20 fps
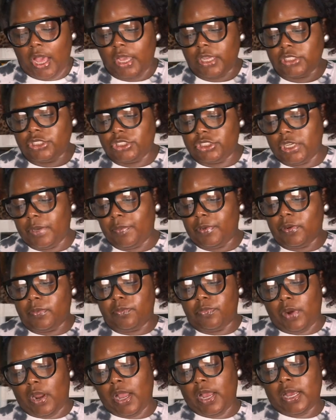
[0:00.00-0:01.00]
Shimmer
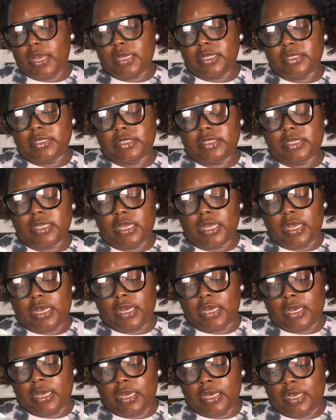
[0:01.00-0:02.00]
Bronze
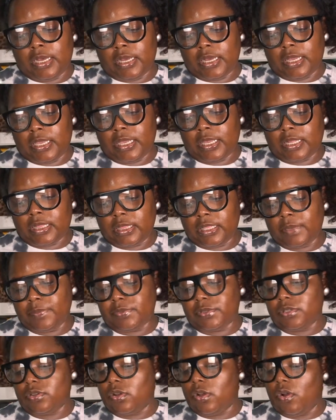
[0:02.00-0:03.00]

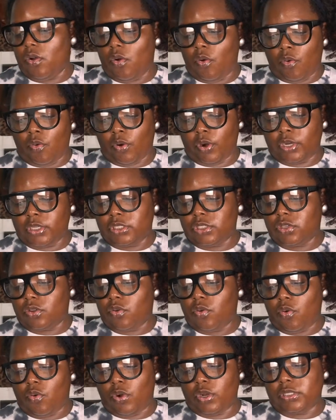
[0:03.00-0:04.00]
Eclipse Orange
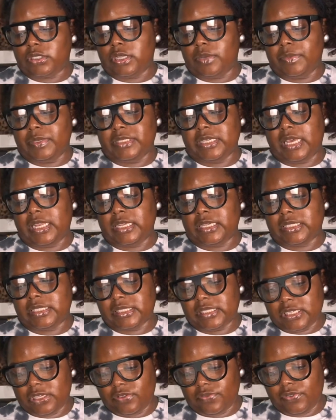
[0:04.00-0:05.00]
Quartz and Metallic
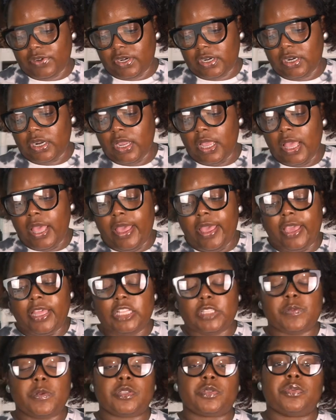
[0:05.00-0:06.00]
Silver. It
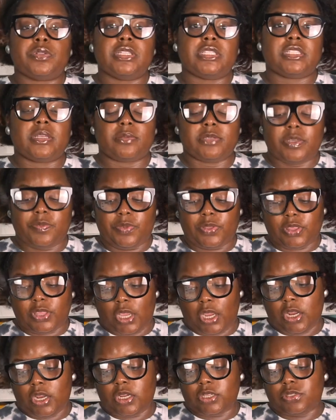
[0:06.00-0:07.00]
is supposed to release September
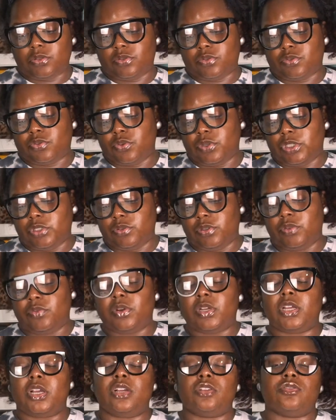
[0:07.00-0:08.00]
3rd,
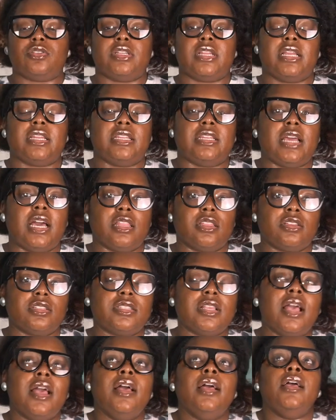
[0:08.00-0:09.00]
2021,
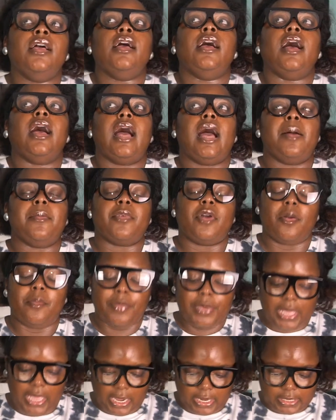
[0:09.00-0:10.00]
$190. I'm going to
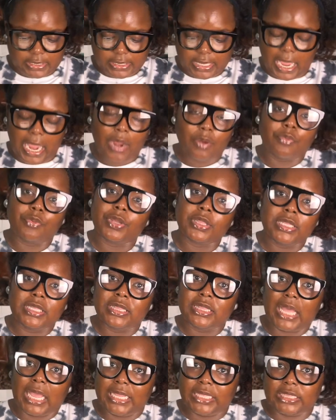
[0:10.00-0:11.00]
be honest, I really
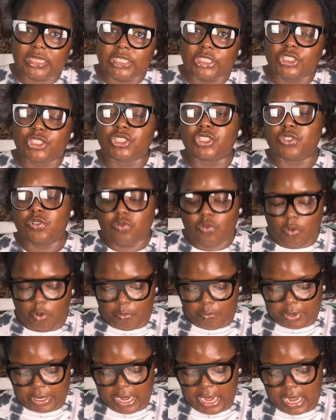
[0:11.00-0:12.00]
like this shoe,
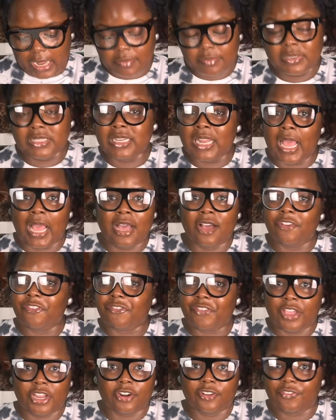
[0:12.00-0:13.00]
but I am not a
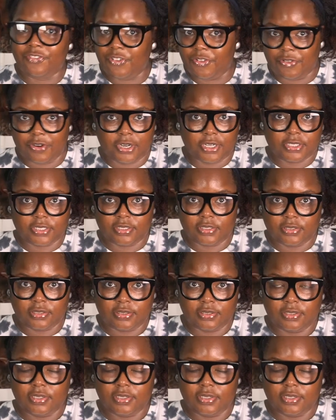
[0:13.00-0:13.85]
fan of 4s